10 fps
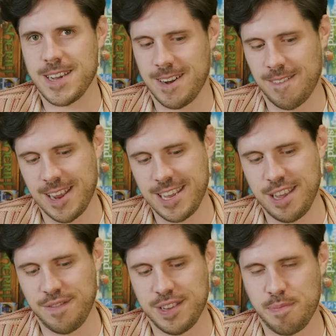kind of like
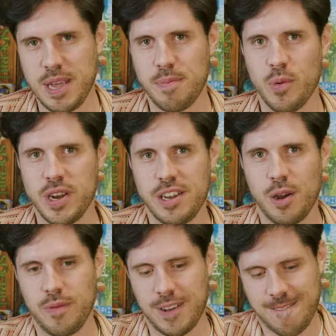give to people when you
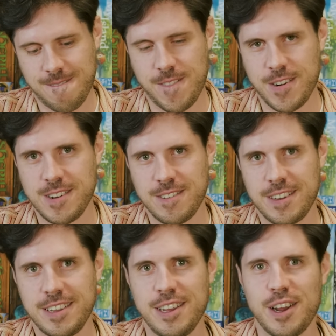don't like,
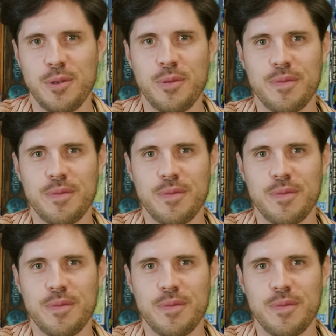you know,